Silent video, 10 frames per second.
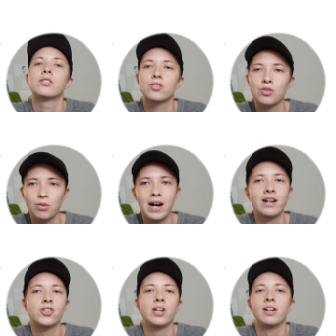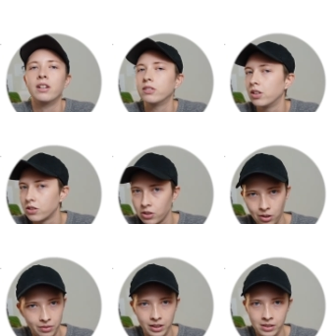scratching the
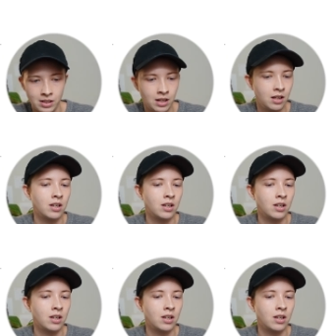surface.